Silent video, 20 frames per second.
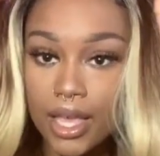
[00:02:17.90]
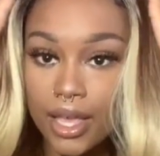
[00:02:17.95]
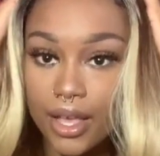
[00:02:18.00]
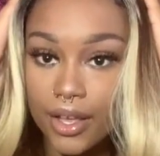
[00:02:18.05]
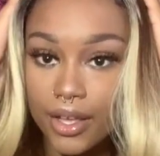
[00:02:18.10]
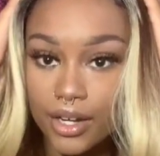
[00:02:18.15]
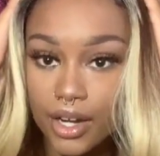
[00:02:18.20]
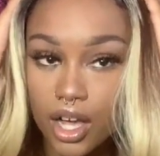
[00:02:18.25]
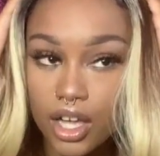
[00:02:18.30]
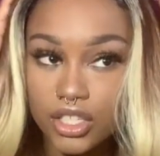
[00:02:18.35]

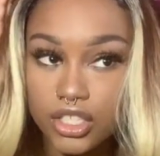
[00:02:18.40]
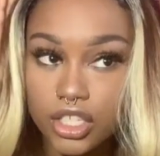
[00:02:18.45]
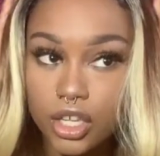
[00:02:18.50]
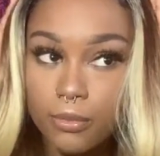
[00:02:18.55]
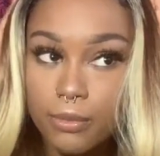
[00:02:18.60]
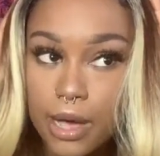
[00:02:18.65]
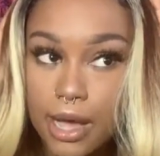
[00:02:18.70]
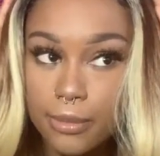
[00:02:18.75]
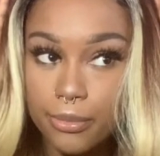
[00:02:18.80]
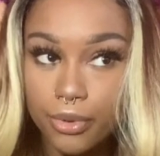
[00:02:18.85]
and also
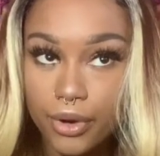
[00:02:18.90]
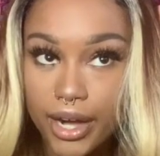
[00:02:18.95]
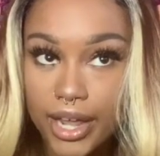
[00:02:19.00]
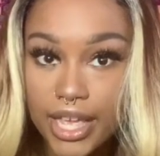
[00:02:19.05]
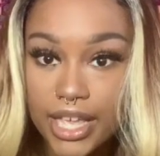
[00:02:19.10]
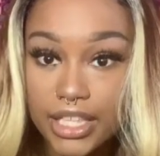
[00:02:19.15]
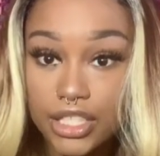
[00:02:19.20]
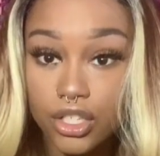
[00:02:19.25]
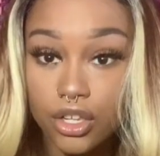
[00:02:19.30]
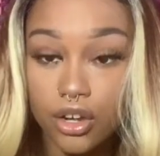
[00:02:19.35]
my
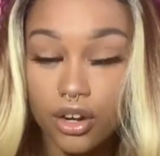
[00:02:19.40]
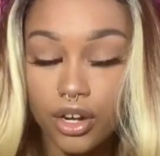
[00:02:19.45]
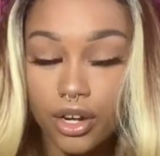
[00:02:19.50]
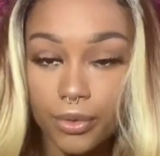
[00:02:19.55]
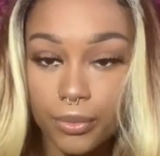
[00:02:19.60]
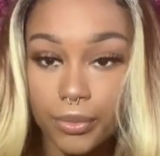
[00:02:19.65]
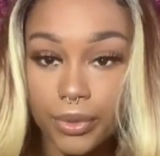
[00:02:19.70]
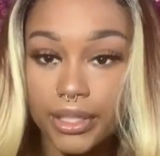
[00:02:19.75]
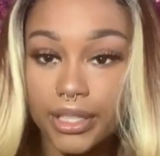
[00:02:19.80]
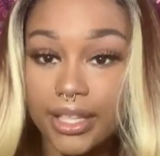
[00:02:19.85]
braids
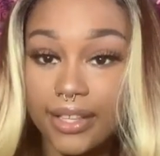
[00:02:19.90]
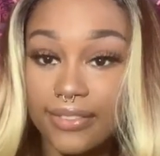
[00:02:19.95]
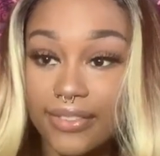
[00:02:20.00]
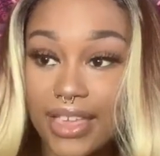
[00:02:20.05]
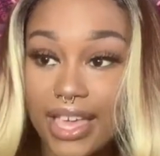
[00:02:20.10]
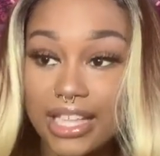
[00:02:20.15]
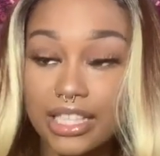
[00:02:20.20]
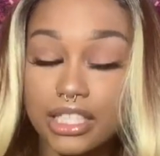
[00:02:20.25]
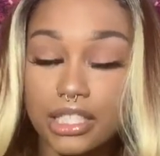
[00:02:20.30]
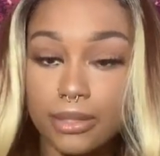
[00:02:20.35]
aren't really
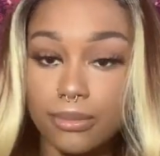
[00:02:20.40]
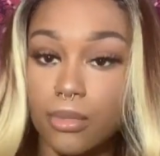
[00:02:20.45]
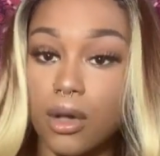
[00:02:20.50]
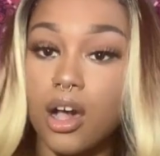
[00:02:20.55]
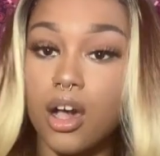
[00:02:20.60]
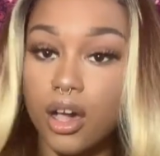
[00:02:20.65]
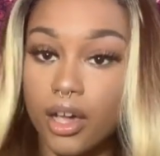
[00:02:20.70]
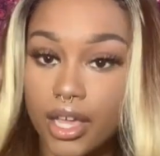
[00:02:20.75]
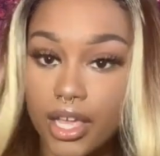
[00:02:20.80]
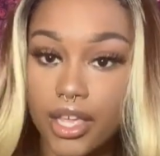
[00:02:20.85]
that
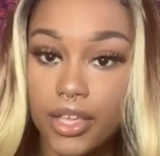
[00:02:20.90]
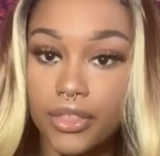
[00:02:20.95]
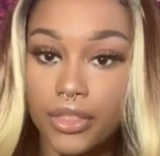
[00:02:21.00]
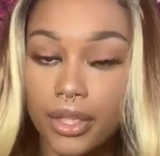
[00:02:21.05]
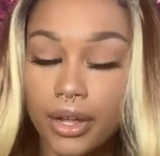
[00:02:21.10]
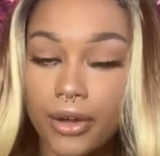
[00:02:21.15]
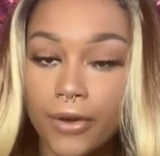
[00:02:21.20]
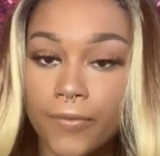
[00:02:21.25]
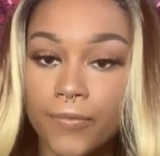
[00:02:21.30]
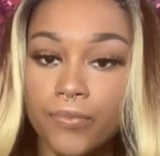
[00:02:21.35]
small
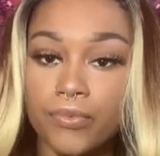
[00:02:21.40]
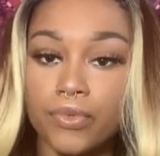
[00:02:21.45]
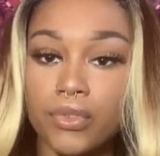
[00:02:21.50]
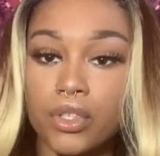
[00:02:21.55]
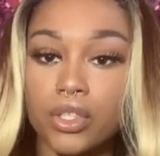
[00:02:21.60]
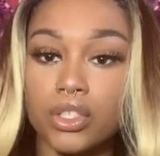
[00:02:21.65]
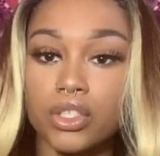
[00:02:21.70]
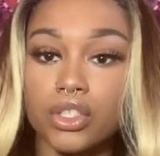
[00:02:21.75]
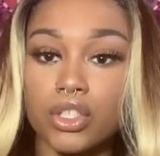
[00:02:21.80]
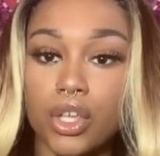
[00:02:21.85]
either,
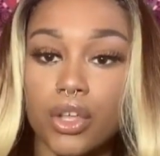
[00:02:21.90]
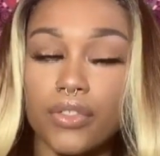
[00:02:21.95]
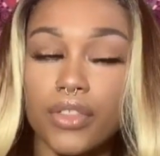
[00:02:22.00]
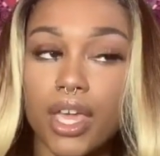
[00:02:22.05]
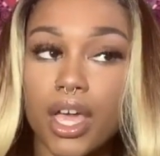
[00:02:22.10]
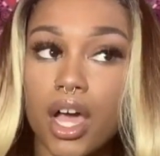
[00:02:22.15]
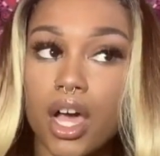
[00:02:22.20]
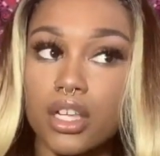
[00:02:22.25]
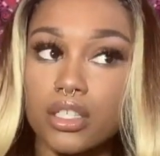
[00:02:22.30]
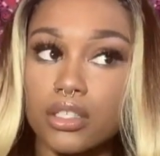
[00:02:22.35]
so
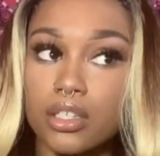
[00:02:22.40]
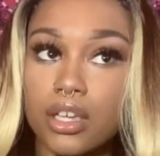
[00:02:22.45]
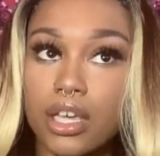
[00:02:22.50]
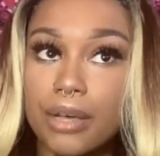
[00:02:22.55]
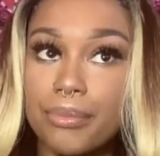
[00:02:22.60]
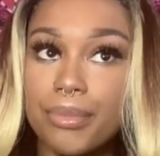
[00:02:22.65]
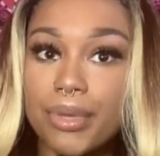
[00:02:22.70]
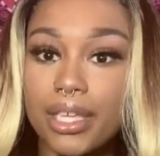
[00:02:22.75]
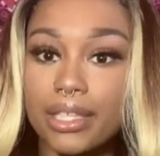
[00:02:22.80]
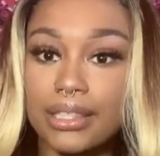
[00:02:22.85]
that also
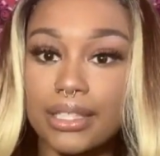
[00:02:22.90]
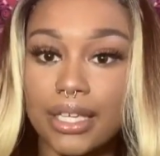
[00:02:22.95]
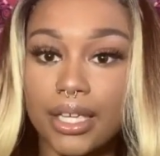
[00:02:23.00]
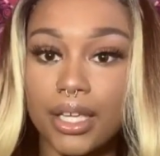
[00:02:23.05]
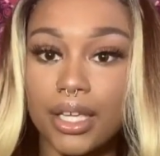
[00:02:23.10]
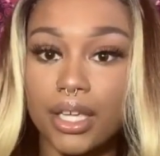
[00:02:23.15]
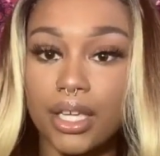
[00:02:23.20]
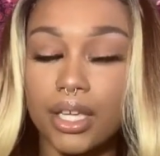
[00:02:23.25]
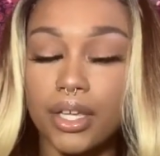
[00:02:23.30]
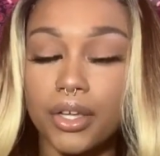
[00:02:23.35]
could be a
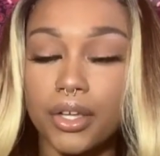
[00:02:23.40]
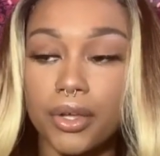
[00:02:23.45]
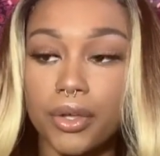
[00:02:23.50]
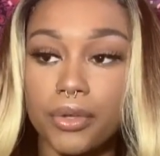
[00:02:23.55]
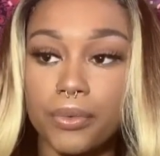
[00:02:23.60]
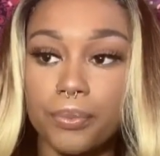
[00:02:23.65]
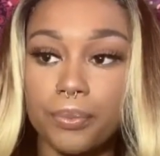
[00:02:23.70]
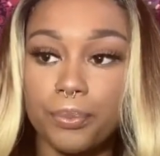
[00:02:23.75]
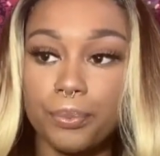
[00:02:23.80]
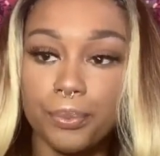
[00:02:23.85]
thing.
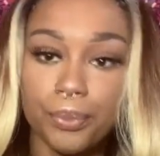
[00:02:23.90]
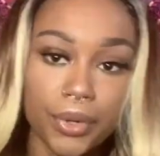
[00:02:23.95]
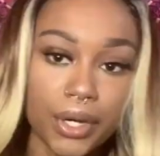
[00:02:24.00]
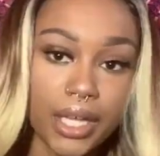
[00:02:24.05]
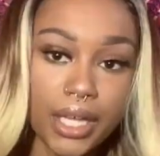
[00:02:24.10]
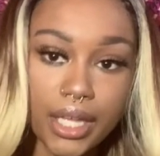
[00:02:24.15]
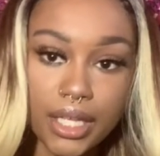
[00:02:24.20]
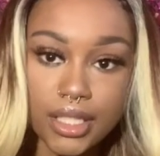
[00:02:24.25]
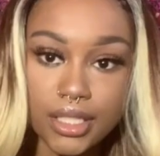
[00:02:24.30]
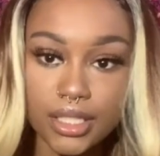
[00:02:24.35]

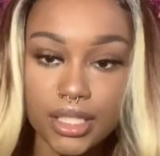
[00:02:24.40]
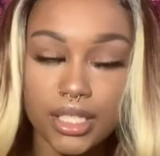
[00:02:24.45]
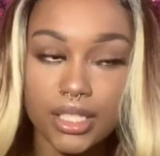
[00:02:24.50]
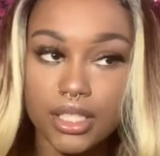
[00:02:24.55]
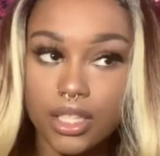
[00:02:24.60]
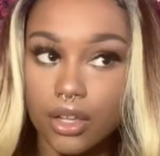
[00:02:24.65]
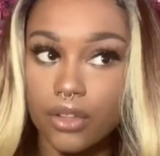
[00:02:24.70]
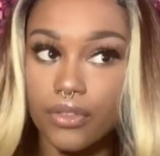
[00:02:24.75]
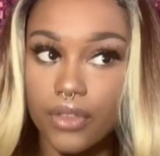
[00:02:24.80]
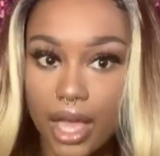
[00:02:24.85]
But since
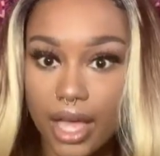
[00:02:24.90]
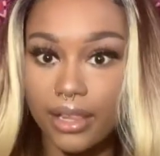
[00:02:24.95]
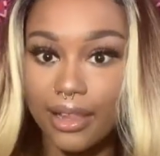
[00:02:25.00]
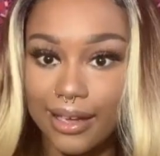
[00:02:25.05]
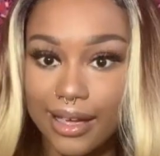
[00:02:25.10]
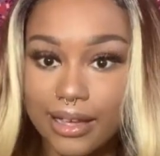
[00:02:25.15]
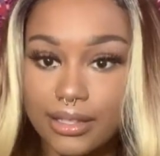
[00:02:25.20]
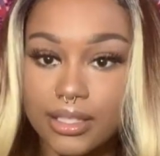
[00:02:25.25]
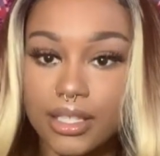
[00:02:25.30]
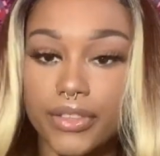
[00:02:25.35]

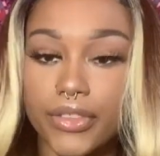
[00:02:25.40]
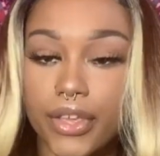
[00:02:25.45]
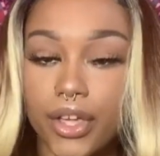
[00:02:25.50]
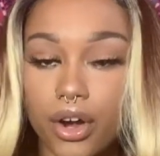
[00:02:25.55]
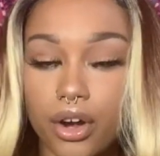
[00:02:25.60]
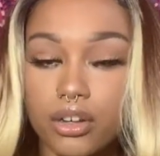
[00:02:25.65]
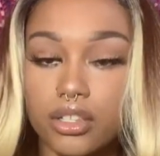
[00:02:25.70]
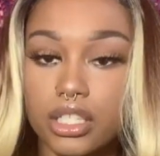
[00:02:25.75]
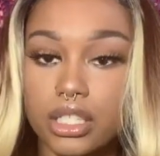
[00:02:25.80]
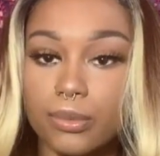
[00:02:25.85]
like I said, they
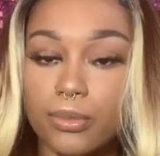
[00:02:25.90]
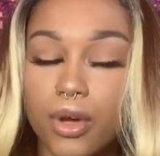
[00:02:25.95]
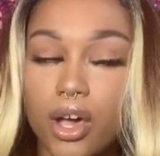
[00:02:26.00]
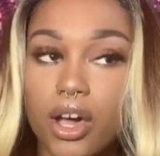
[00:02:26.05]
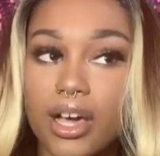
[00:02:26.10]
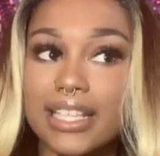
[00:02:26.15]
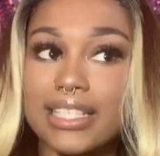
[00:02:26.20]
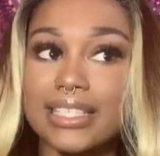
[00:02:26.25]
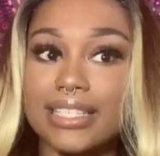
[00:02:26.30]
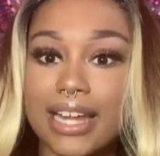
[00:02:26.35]
aren't small,
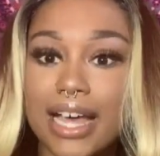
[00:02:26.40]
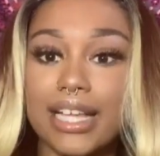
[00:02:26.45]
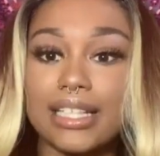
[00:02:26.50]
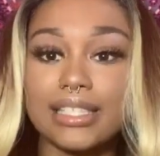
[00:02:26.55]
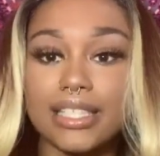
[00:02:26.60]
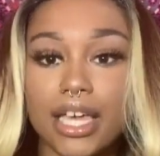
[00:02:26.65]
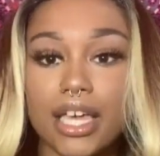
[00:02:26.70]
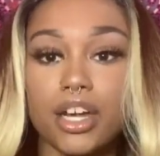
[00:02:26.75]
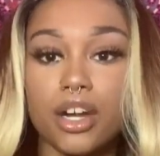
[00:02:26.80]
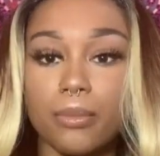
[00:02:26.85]
it's not
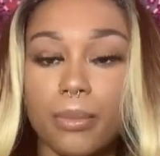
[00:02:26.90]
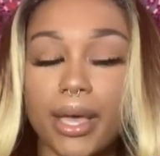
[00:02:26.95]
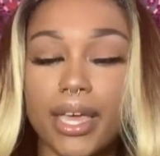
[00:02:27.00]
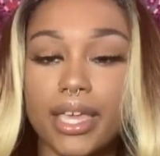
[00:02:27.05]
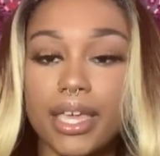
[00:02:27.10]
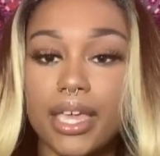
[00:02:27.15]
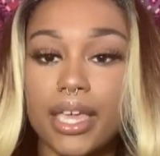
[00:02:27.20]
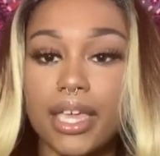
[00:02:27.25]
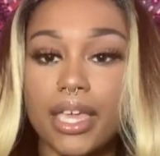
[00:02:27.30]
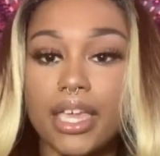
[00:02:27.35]
tight on my
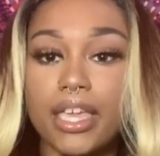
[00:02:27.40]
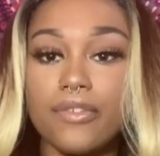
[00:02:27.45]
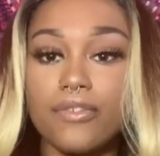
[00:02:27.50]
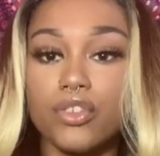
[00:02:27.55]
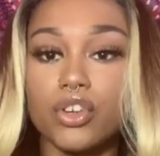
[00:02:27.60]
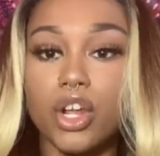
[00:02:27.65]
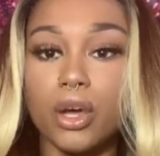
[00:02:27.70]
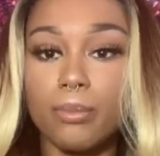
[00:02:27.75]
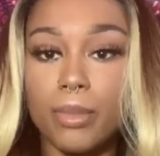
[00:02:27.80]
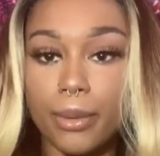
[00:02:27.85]
head,
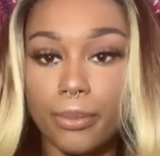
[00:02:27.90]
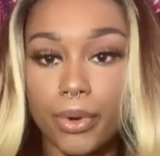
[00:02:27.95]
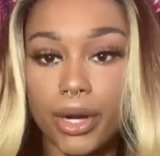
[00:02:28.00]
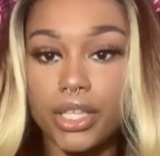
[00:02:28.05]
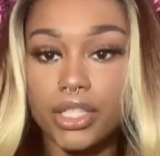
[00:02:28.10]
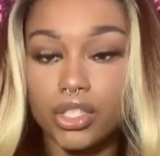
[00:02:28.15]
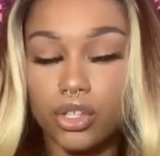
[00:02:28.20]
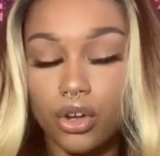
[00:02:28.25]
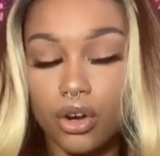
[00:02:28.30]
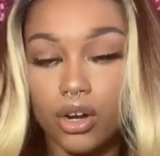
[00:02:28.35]
even though my
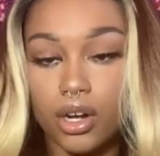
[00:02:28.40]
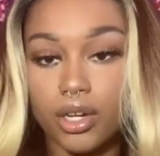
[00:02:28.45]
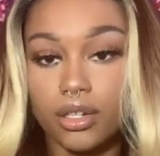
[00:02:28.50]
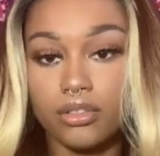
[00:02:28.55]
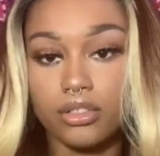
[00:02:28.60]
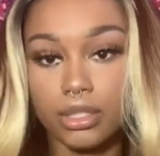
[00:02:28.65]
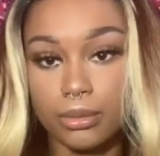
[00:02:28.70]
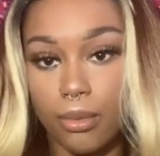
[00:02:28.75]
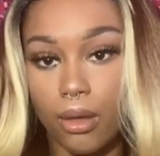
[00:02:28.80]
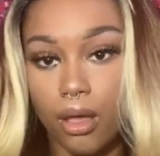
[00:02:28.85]
braids aren't
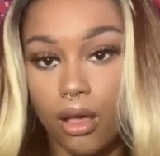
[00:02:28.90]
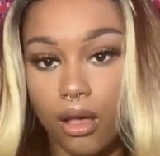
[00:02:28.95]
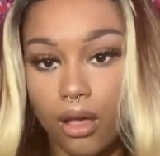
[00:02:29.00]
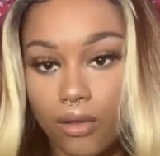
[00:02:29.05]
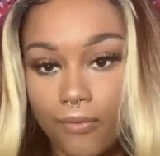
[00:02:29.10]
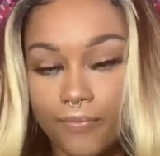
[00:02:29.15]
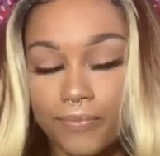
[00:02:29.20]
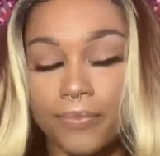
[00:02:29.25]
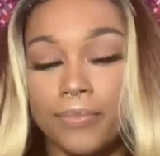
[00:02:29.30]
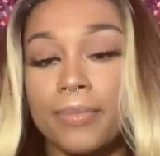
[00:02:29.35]
small,
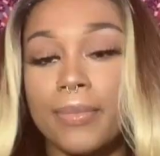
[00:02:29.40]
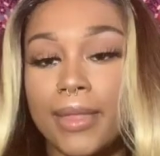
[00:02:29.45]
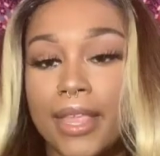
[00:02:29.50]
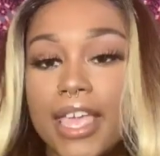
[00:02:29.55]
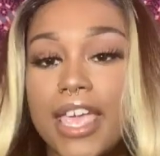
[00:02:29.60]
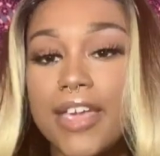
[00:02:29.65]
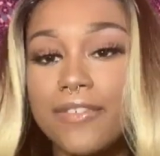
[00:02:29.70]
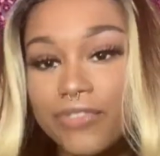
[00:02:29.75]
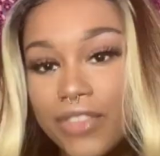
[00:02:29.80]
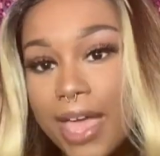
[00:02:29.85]

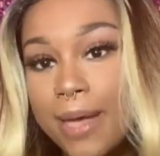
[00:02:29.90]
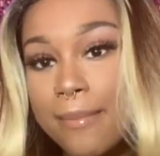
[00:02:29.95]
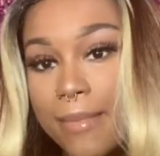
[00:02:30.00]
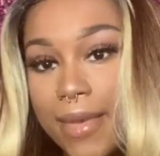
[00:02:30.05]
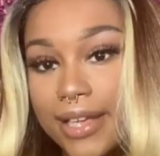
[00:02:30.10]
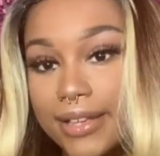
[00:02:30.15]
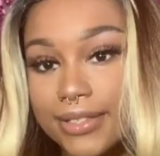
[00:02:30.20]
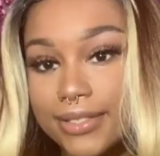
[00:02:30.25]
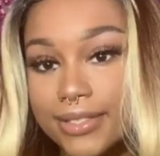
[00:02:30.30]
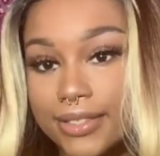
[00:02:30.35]
if that
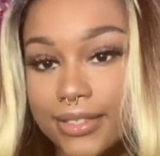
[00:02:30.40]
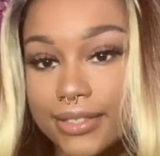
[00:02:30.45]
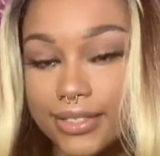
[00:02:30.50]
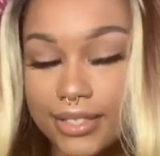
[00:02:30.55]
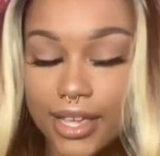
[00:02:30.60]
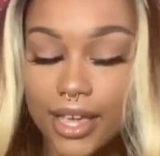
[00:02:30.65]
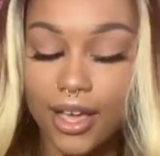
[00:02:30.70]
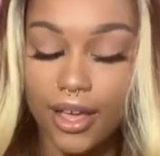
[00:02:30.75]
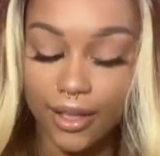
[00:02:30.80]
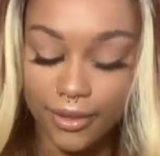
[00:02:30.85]
makes sense,
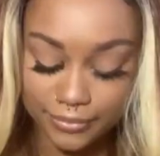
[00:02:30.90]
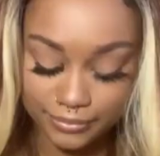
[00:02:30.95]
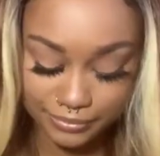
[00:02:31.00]
y'all.